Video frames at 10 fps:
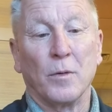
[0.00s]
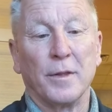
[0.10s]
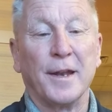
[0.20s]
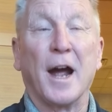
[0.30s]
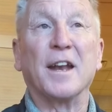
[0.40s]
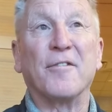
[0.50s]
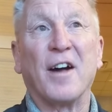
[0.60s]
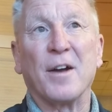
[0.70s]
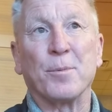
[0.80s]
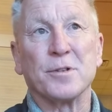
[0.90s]

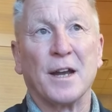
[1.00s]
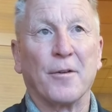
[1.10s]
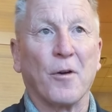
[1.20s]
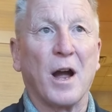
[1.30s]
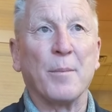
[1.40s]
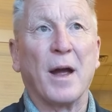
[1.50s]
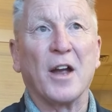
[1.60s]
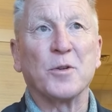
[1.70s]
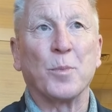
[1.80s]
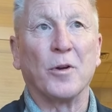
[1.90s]
95% rye
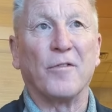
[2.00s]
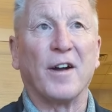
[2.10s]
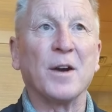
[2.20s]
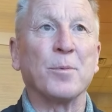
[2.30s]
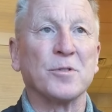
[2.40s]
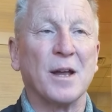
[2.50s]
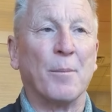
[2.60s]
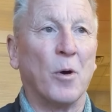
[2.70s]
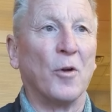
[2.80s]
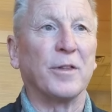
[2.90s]
mash bill,
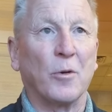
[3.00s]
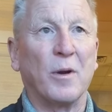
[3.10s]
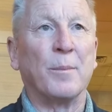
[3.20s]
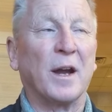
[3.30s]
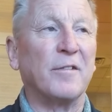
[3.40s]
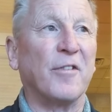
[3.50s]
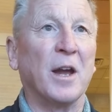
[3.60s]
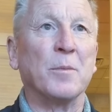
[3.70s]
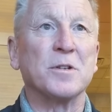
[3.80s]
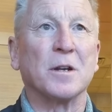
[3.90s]
5% malt that we made
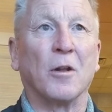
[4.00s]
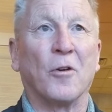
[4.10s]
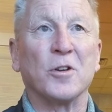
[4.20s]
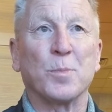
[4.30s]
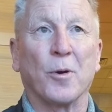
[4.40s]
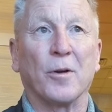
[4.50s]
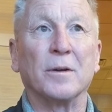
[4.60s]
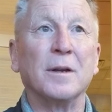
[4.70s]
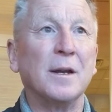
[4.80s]
famous in Lawrenceburg,